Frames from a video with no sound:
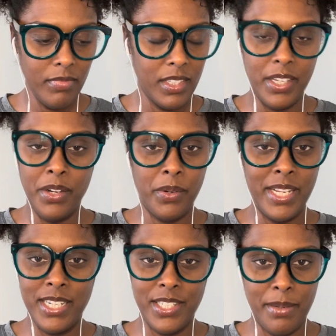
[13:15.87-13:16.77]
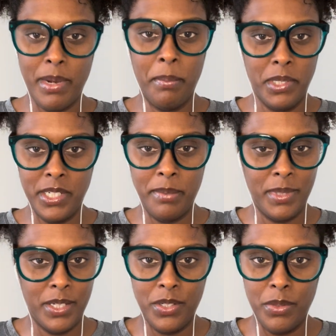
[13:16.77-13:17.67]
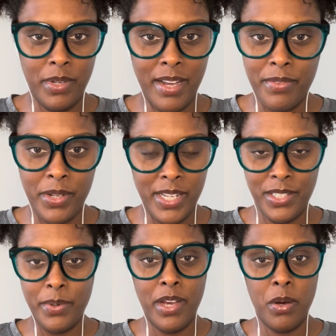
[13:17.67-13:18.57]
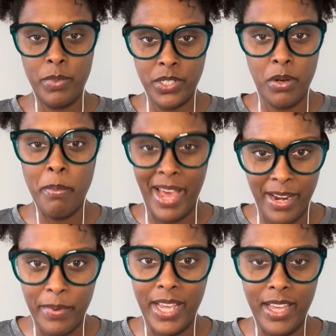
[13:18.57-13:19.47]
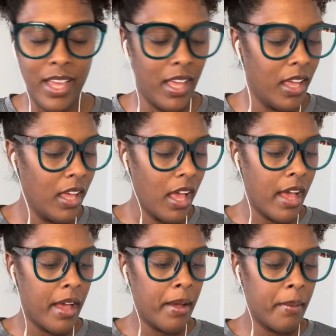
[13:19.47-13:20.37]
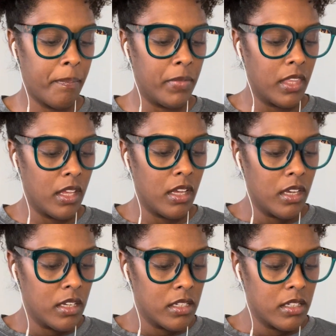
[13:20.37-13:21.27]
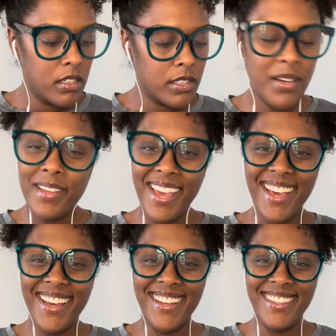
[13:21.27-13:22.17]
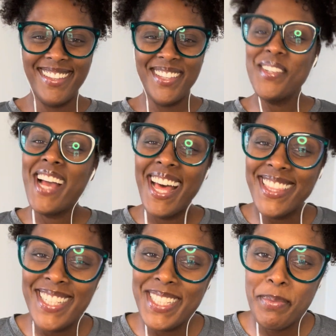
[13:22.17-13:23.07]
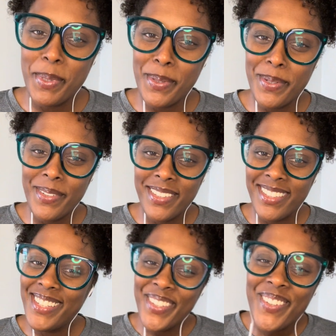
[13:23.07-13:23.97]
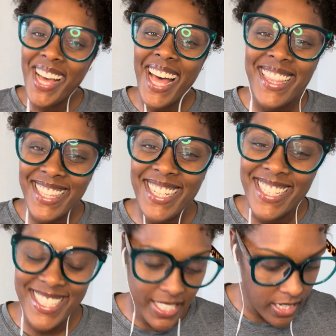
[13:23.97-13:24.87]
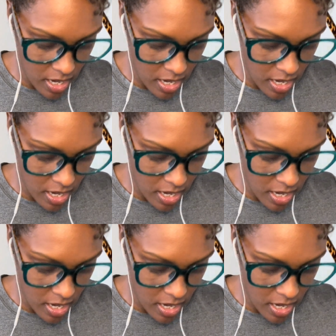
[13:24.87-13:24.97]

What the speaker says: You don't need a gym membership. You can do whatever you need to at home with your own body weight. Um, so yeah, you got this, boo. You got this.